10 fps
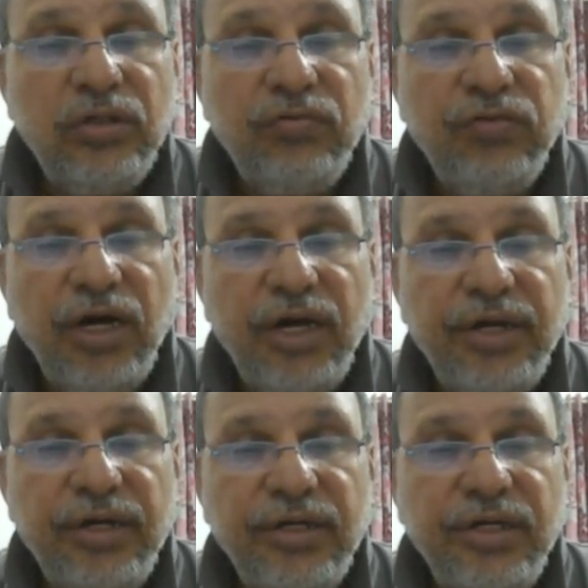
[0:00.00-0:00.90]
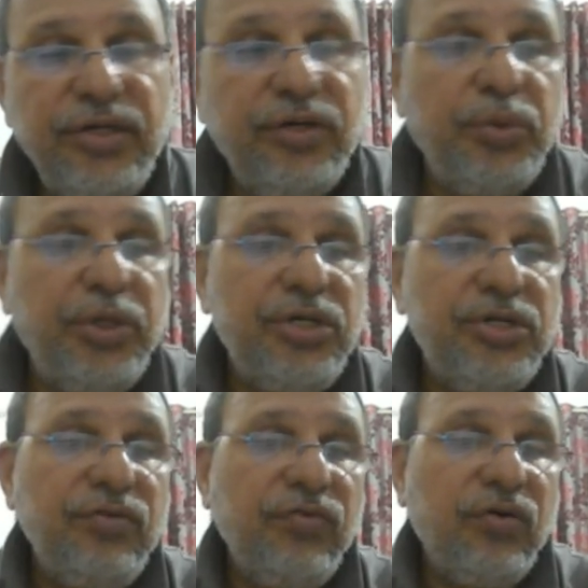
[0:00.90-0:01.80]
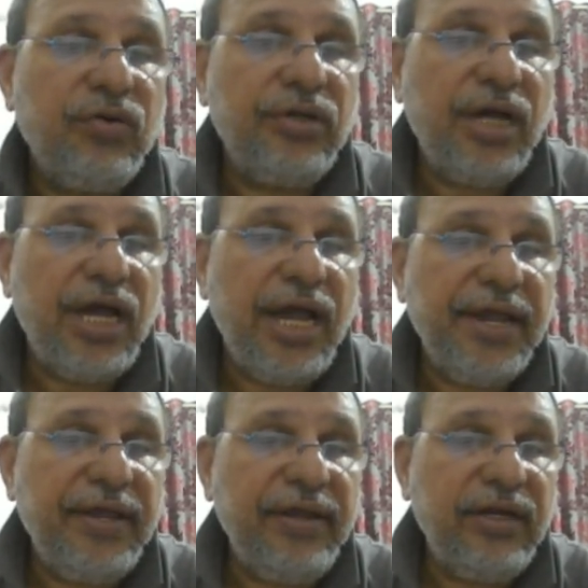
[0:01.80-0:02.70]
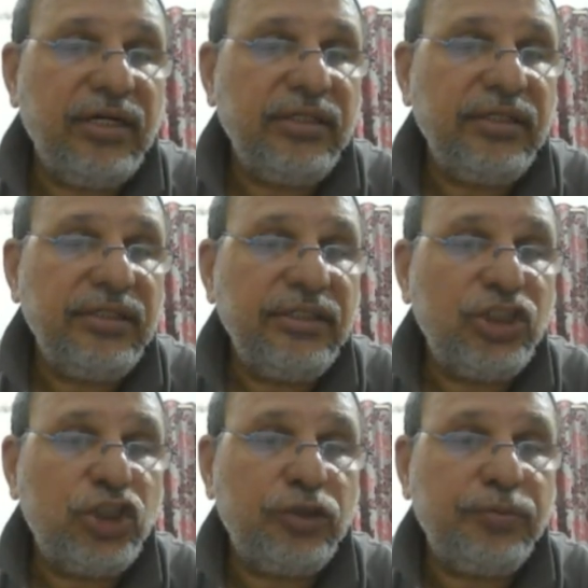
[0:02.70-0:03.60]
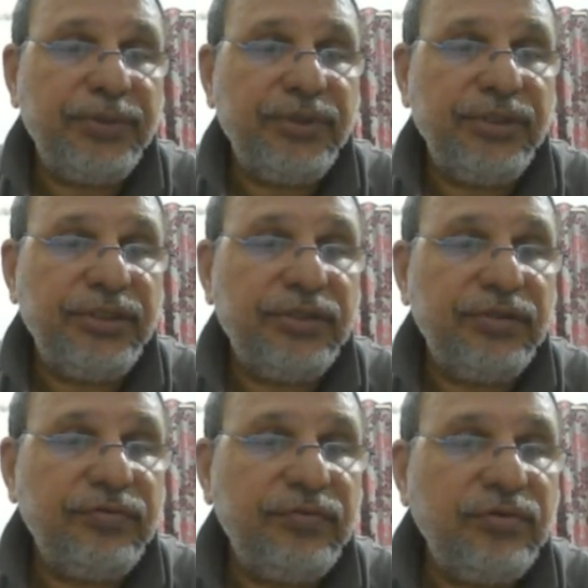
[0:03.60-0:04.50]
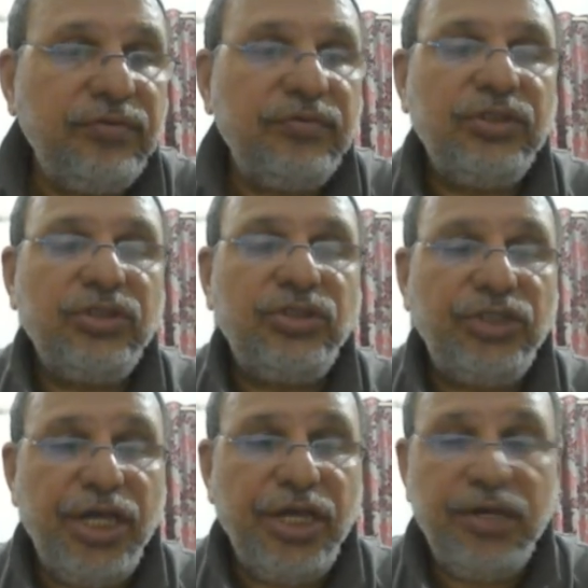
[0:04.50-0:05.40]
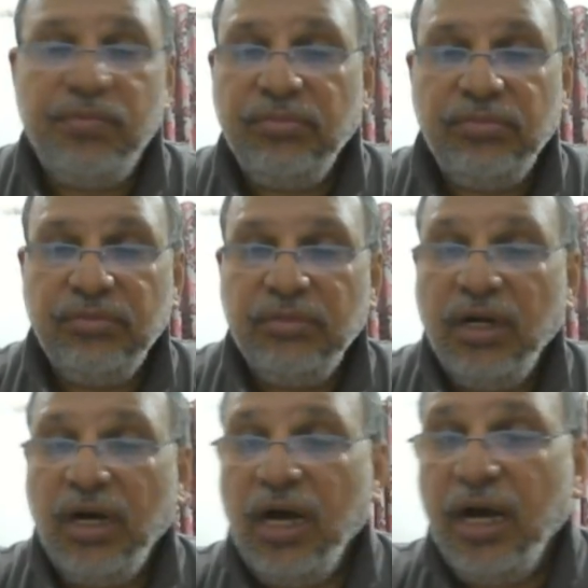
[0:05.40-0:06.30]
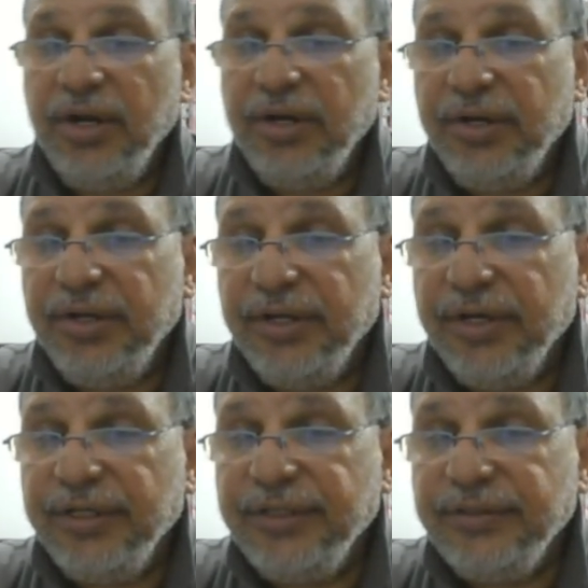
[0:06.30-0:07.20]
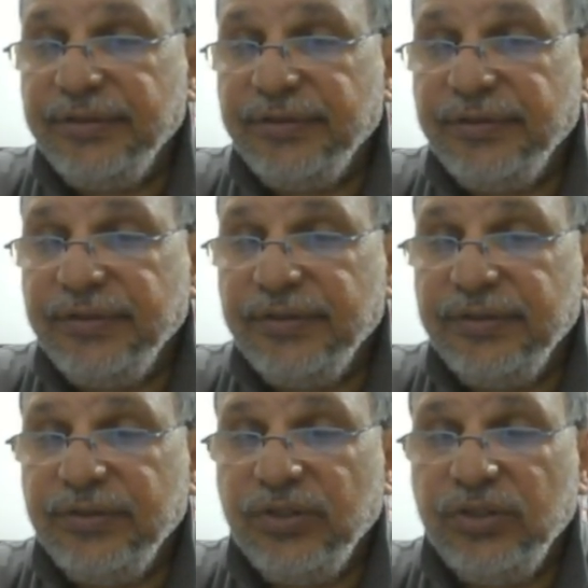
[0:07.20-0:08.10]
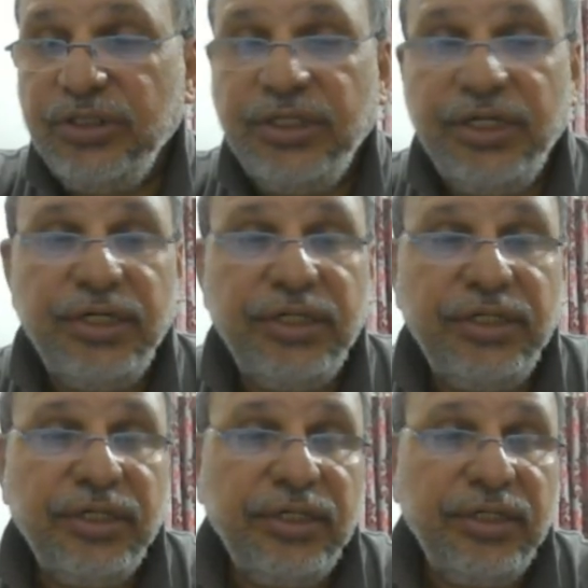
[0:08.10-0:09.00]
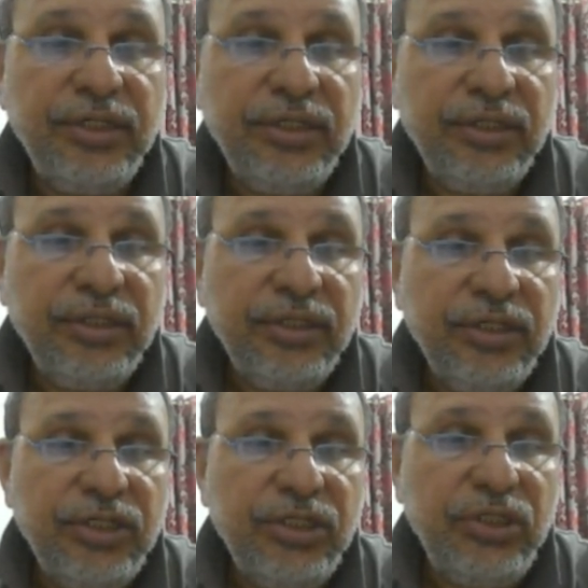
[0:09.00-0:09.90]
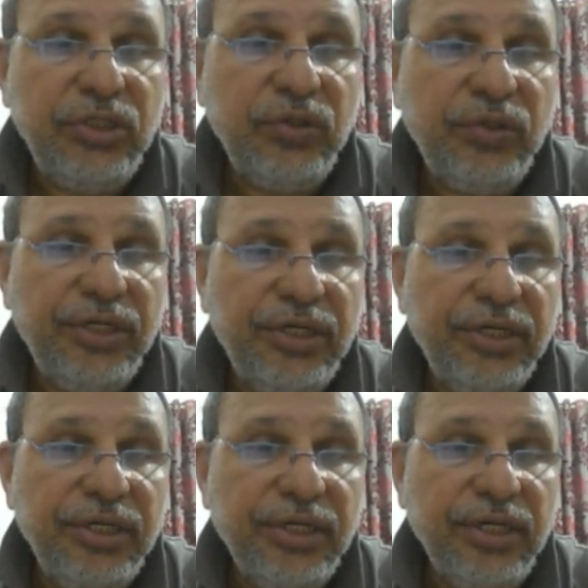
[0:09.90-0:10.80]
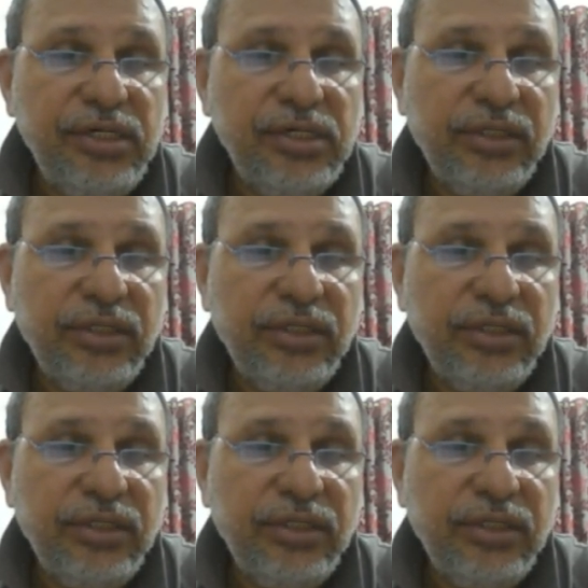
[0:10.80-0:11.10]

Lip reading: find the equation for the angular speed with the same idea. You don't need anything new in here.